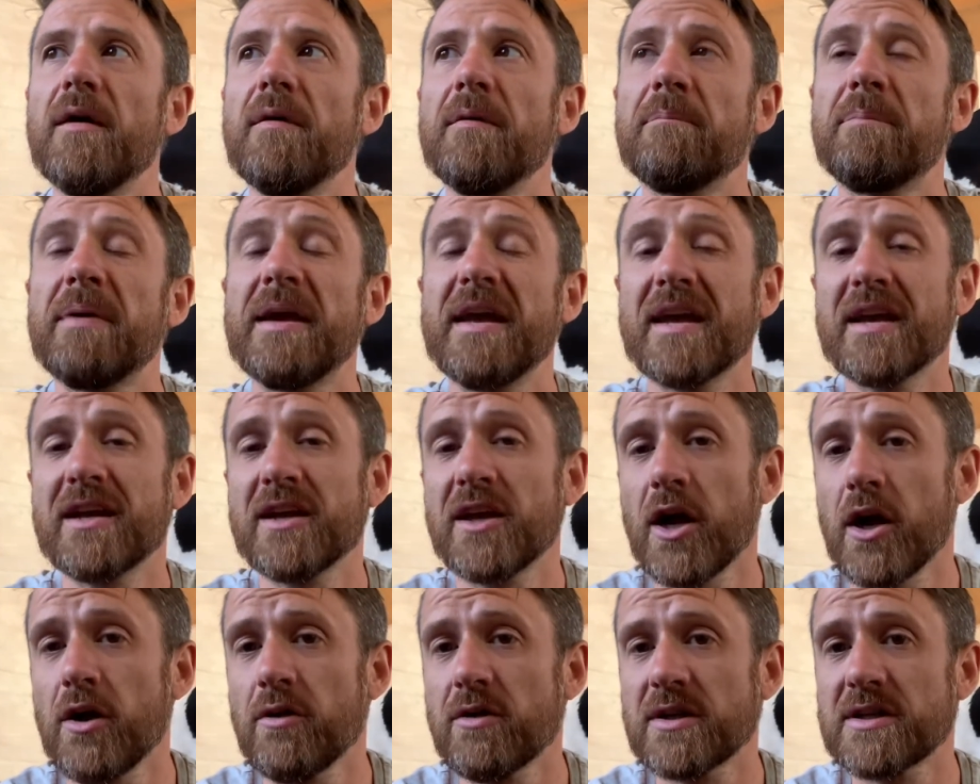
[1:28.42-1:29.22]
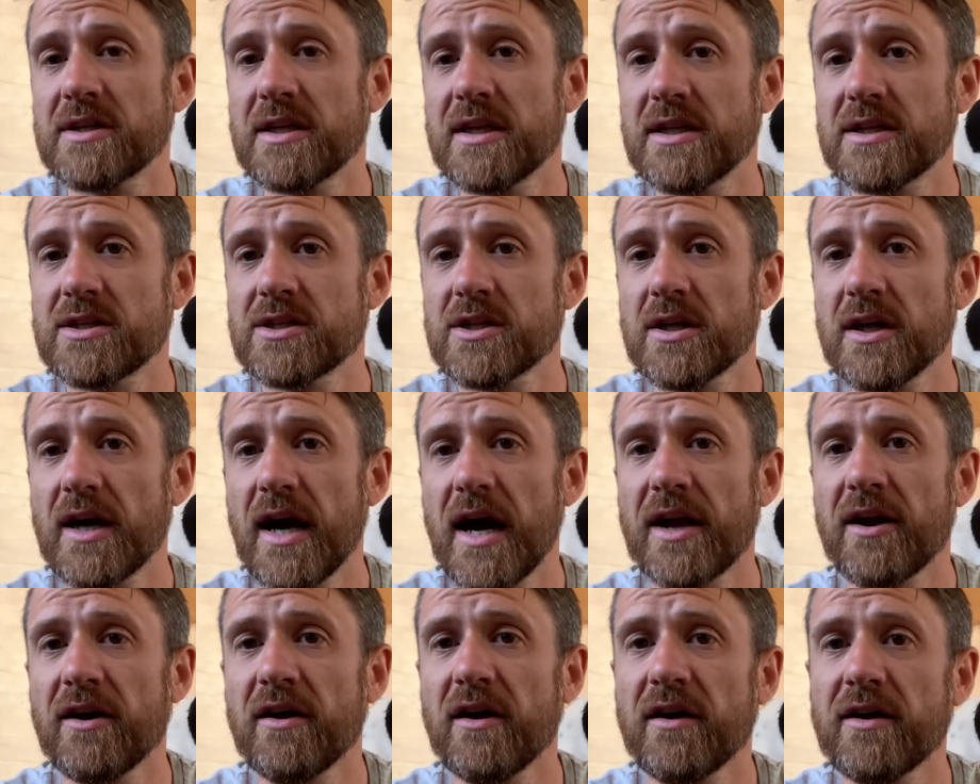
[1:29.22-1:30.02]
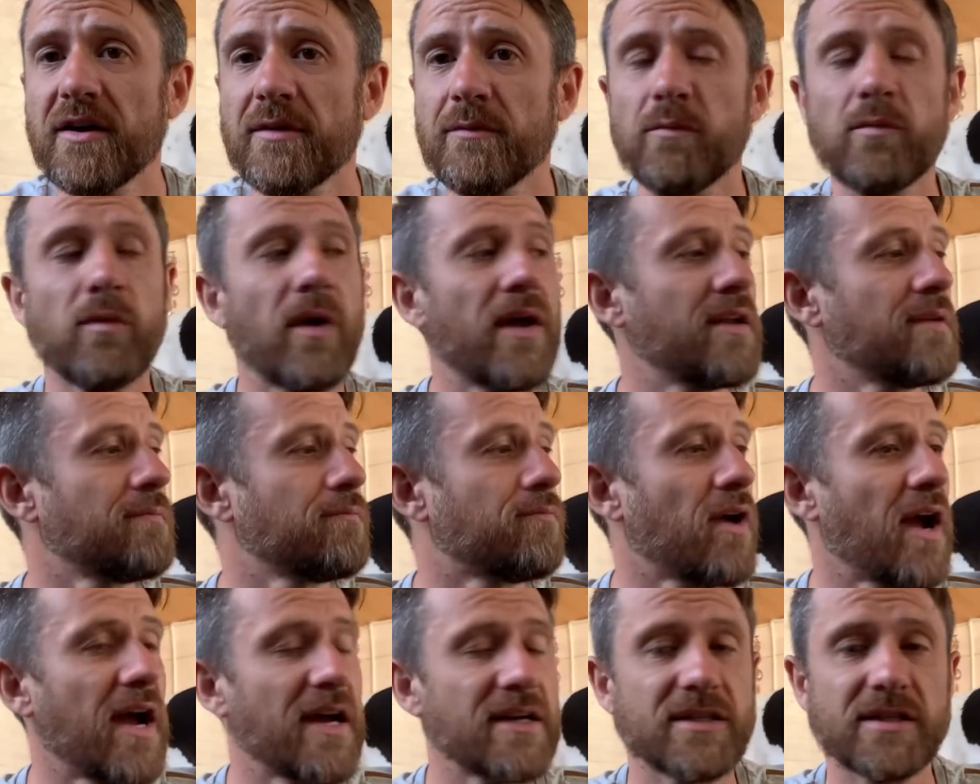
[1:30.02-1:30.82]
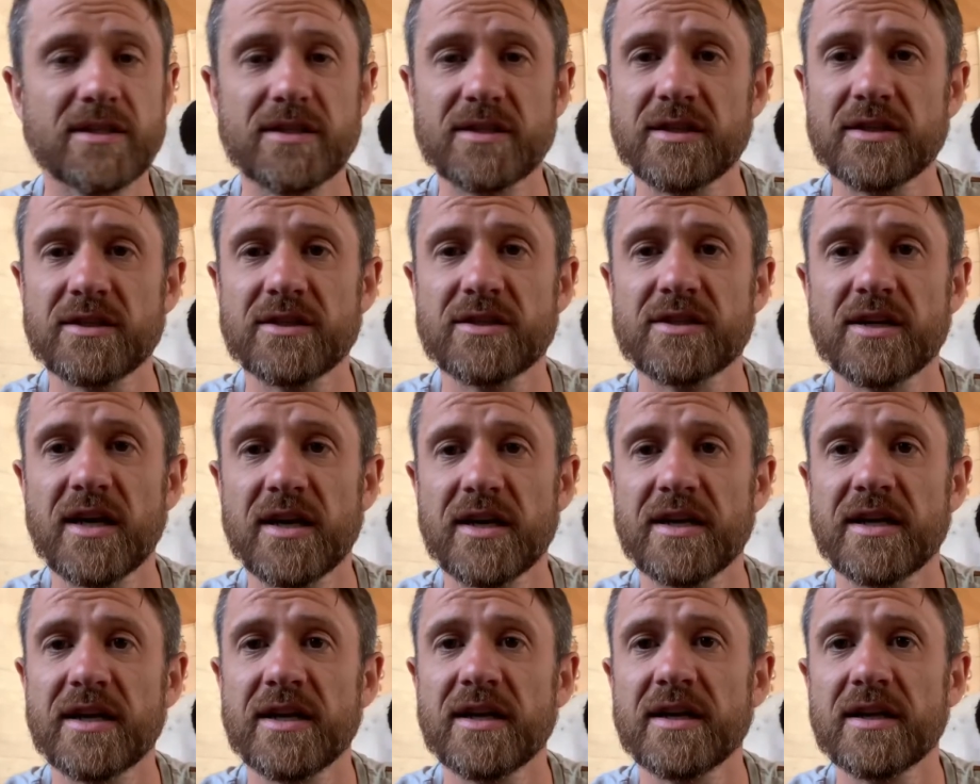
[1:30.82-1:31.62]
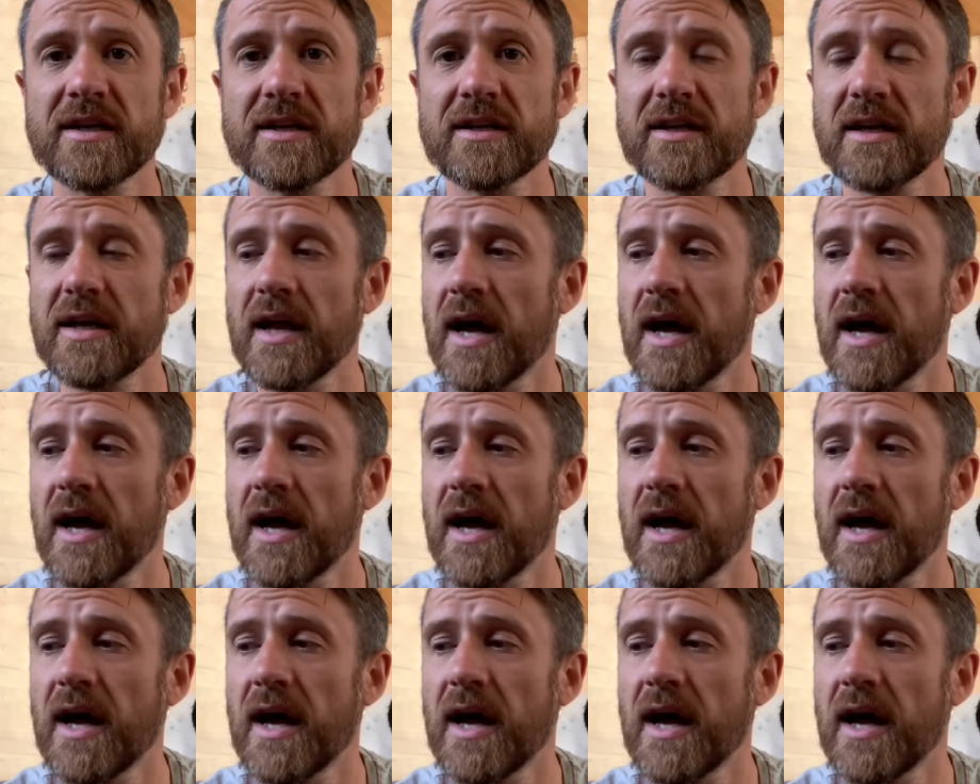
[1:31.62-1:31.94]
being a yoga teacher, and I went and practiced and studied in